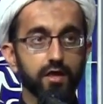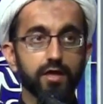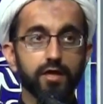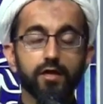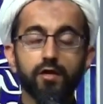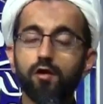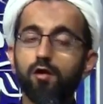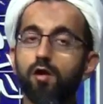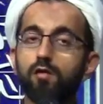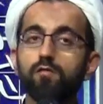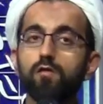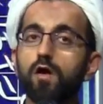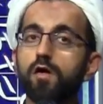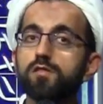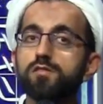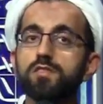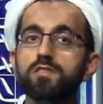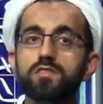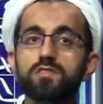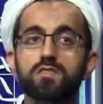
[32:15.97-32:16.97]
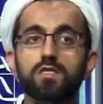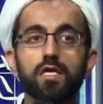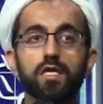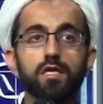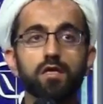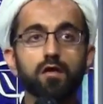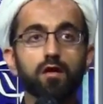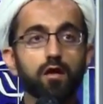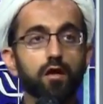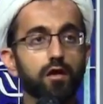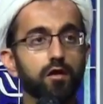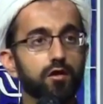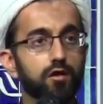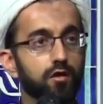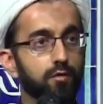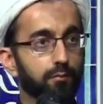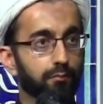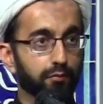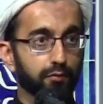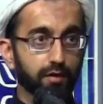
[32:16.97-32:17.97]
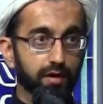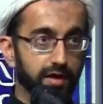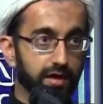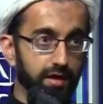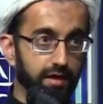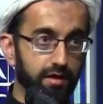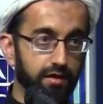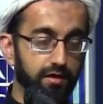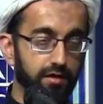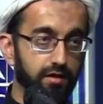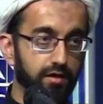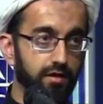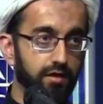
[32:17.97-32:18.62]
Here Allah isn't saying pray.